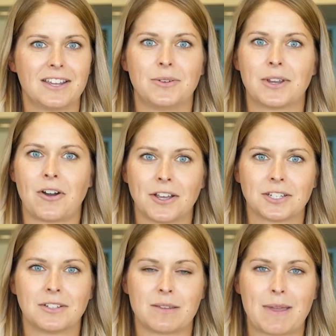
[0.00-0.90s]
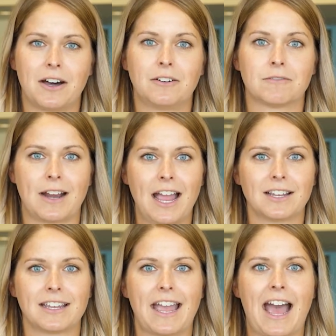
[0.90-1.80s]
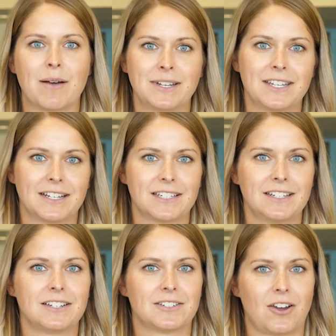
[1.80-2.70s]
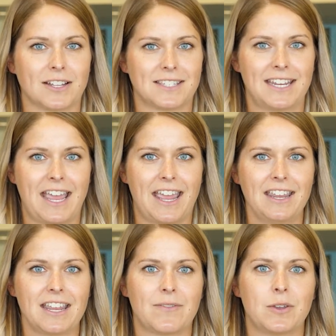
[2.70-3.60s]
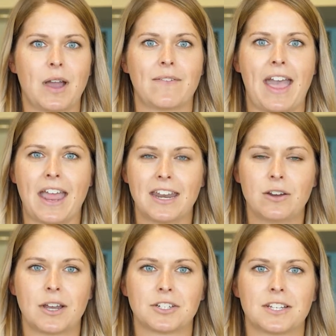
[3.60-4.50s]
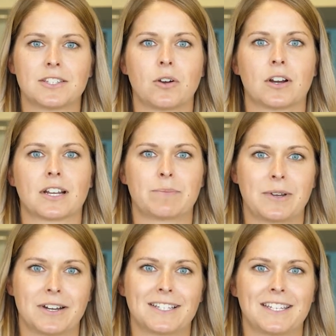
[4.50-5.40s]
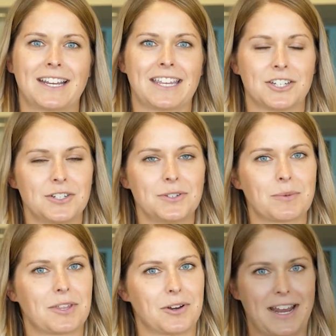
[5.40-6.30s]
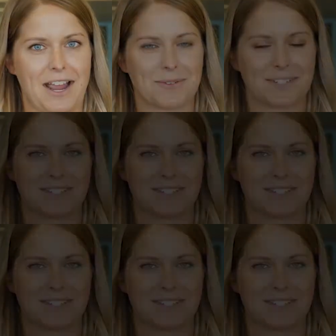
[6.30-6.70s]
You can also email rec@penticton.ca if you have any questions or are experiencing issues with your account.